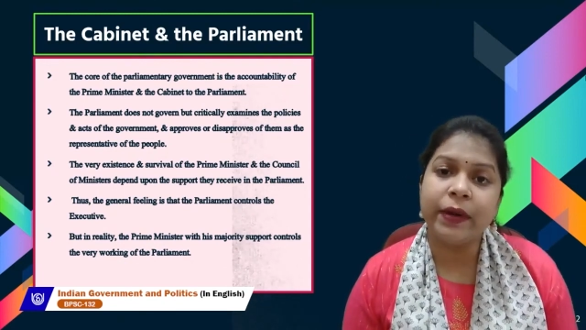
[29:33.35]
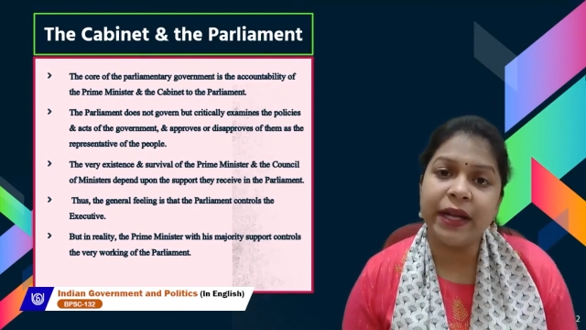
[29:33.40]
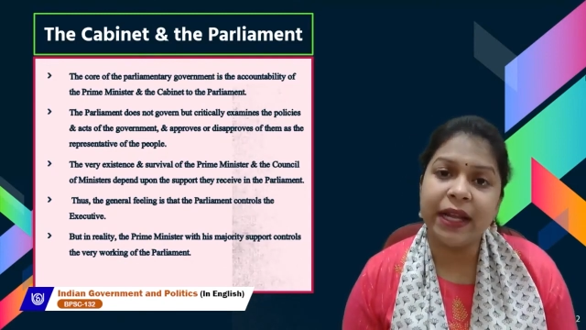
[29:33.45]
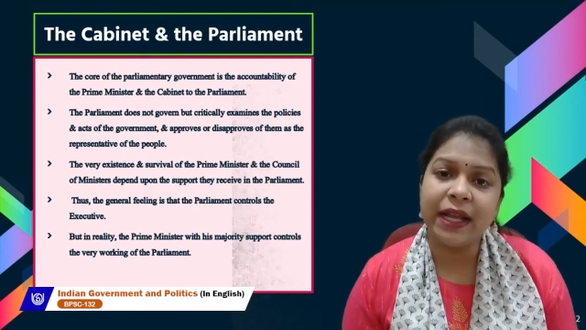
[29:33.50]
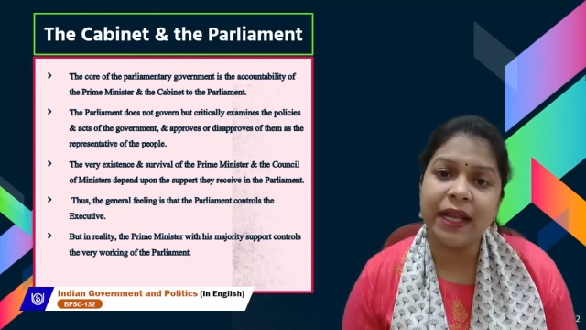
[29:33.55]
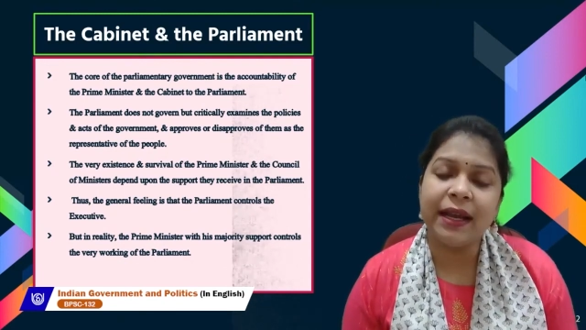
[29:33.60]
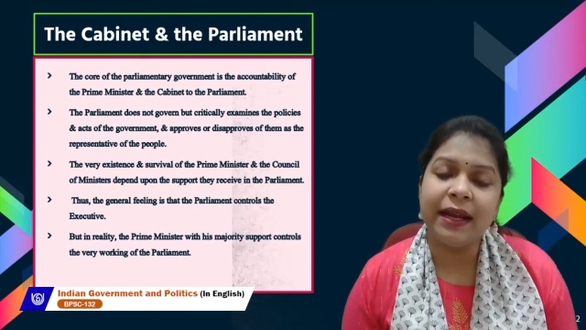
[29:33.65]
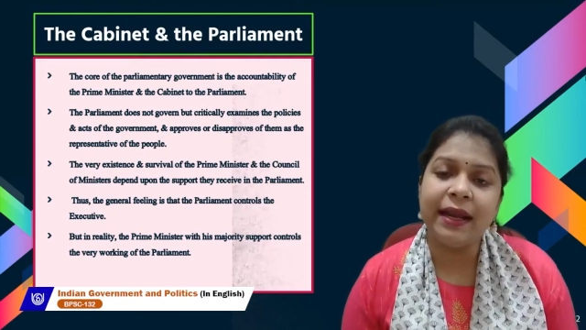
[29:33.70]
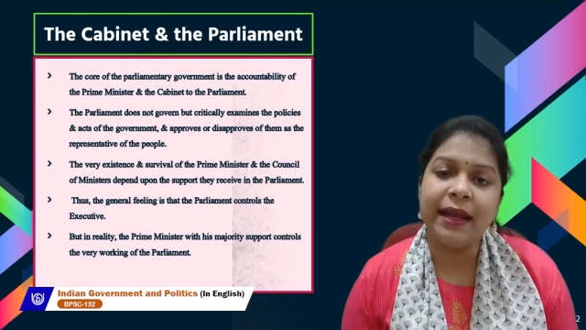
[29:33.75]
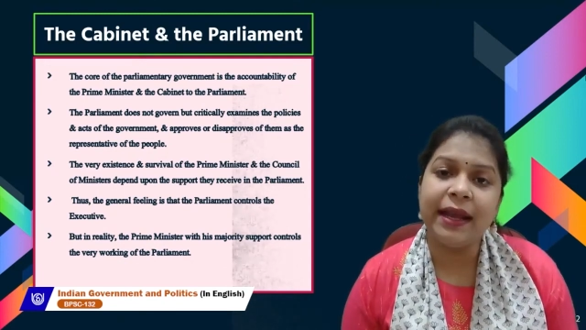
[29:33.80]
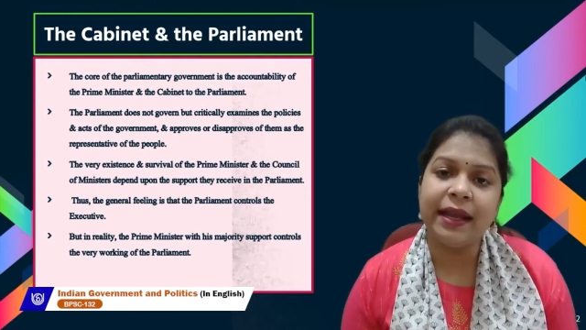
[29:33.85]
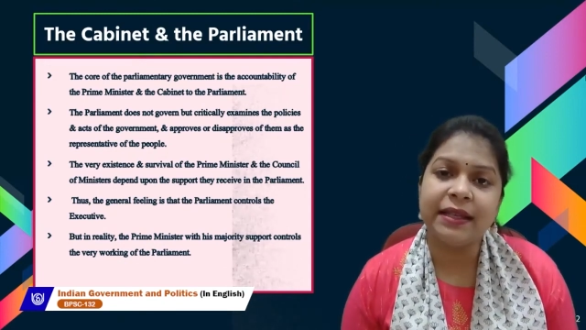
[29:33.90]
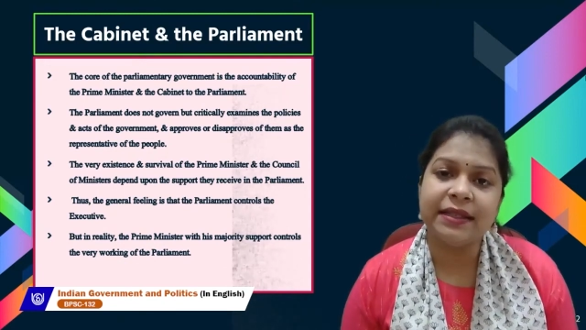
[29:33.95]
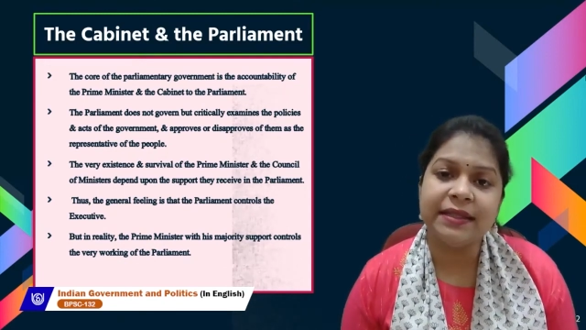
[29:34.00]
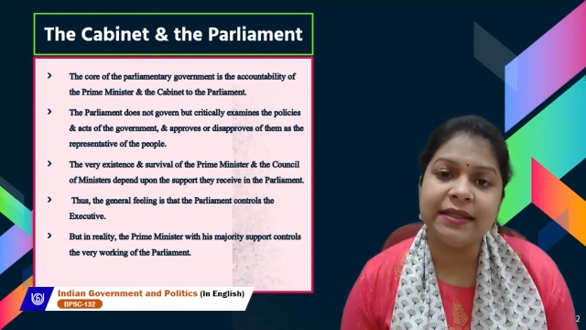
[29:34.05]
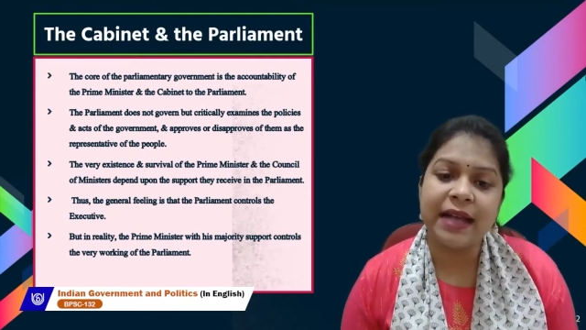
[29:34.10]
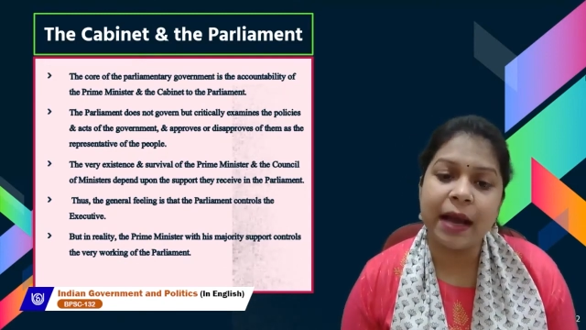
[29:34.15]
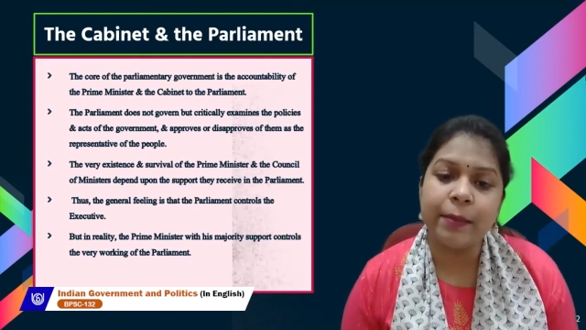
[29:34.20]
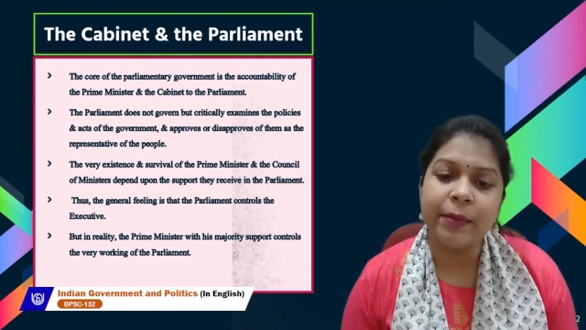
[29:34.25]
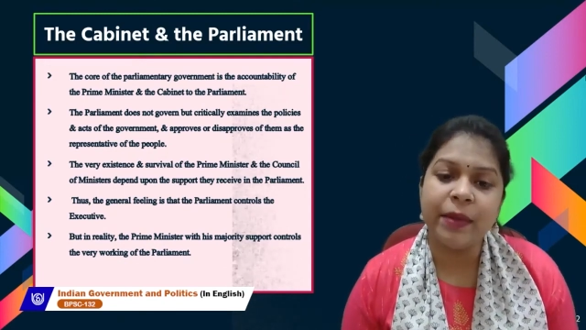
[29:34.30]
critically
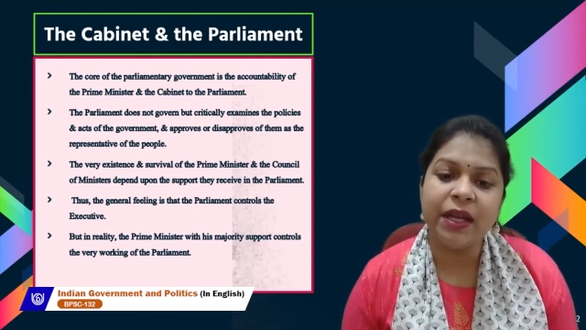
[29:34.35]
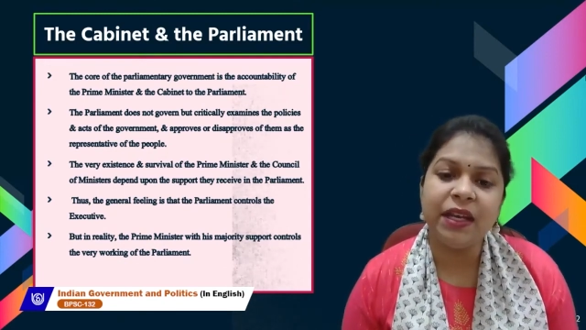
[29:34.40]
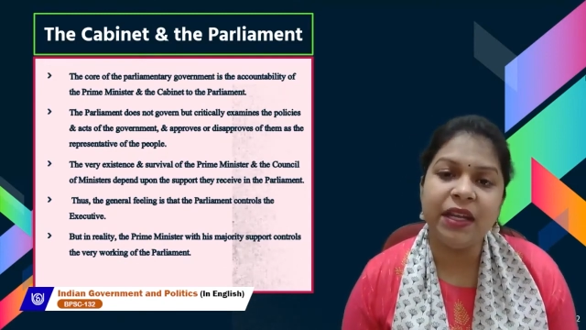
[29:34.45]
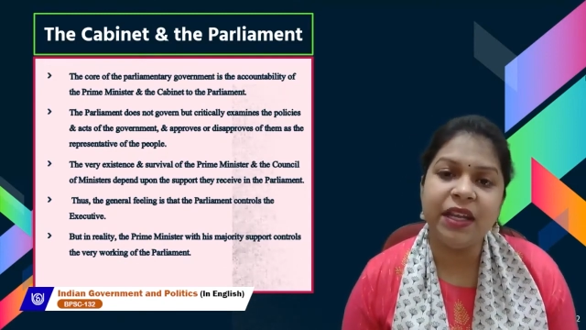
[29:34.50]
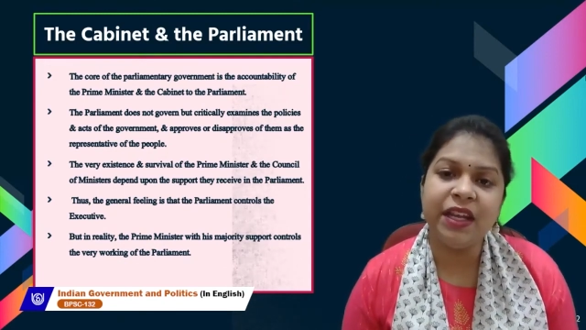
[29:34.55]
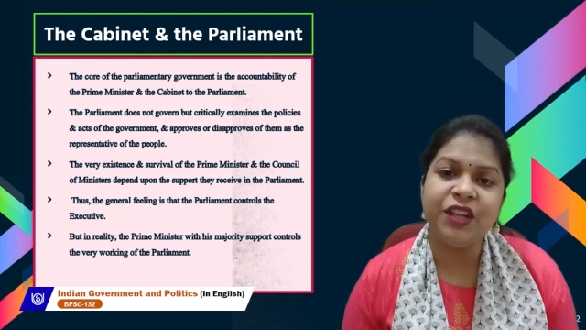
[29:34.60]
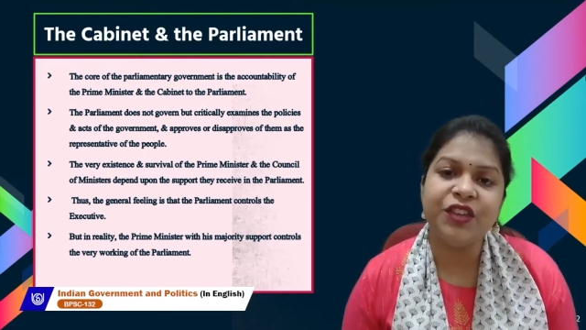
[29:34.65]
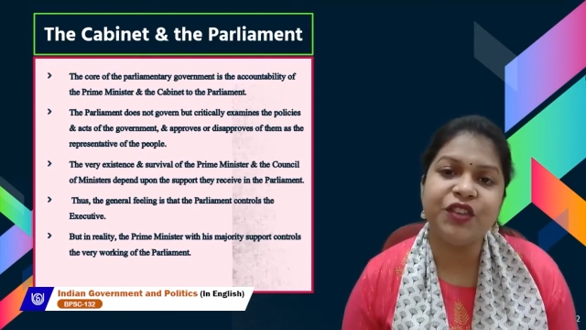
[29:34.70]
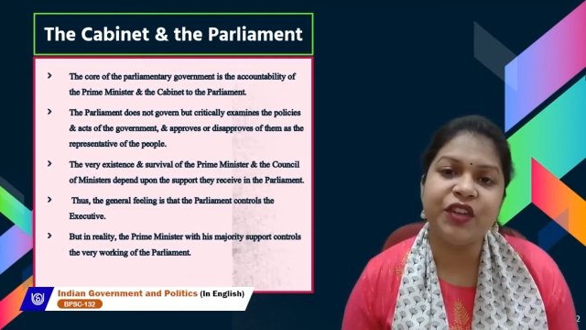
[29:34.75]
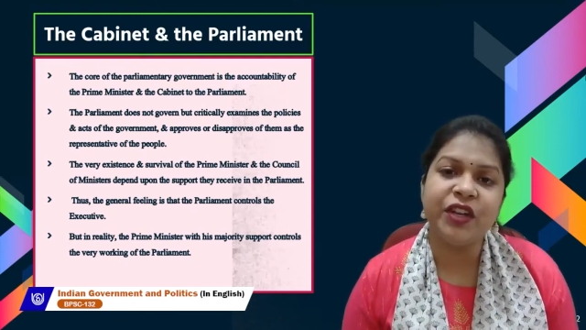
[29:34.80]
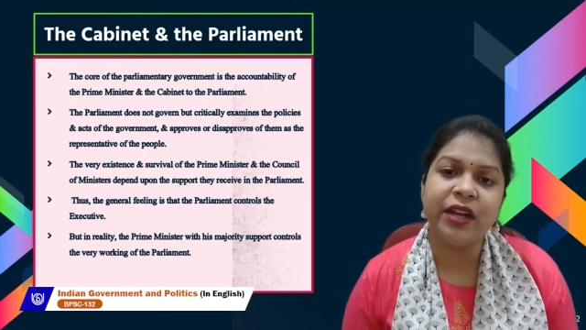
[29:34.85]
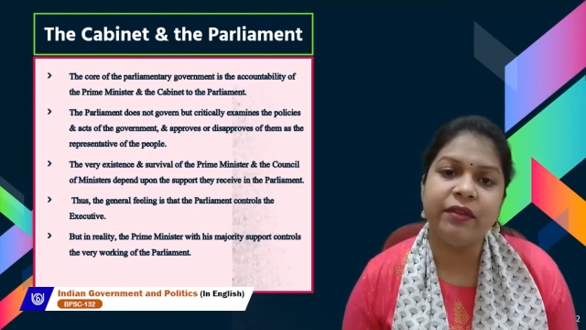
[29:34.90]
examine each